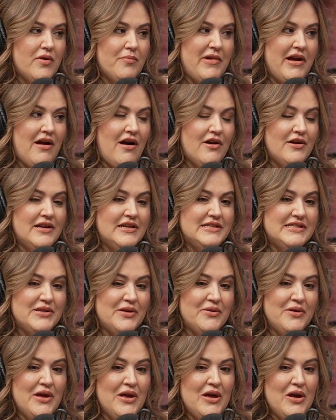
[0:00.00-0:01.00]
where my heart is.
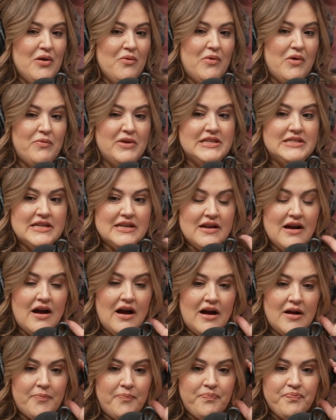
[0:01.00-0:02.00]
So when we did,
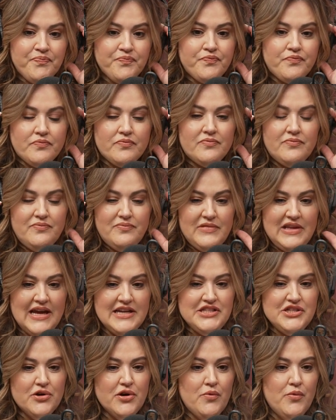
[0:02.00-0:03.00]
I
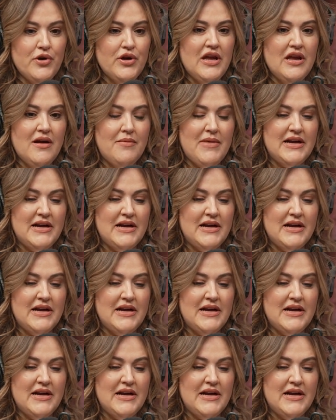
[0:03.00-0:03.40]
started working on